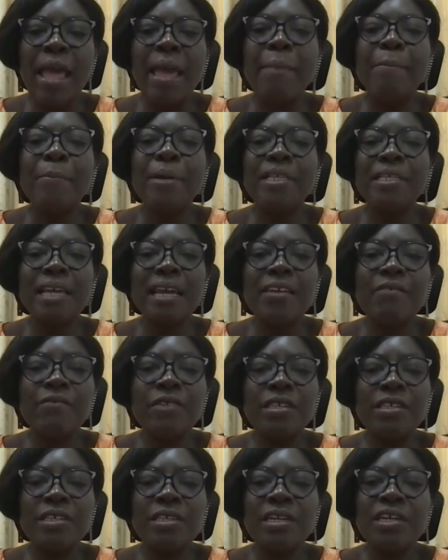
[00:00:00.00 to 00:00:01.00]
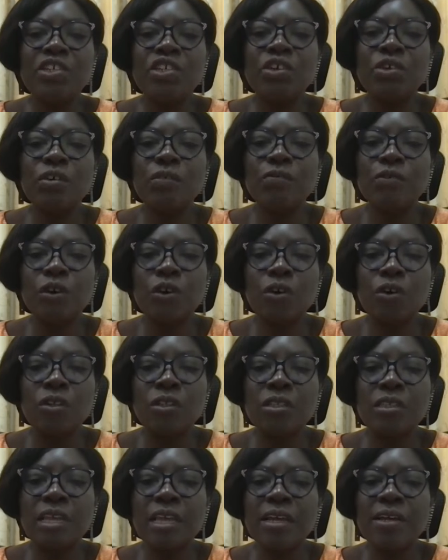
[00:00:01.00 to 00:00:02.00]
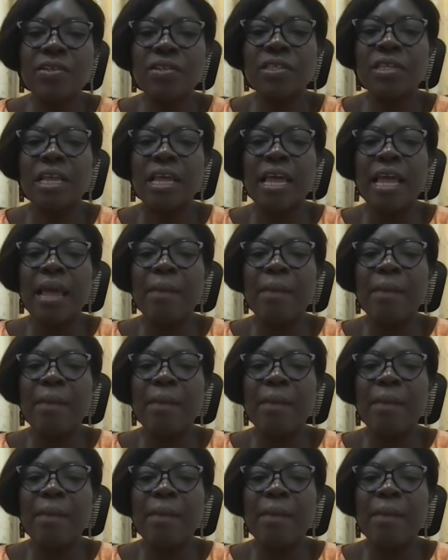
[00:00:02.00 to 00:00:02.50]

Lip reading: a better investigation of your context,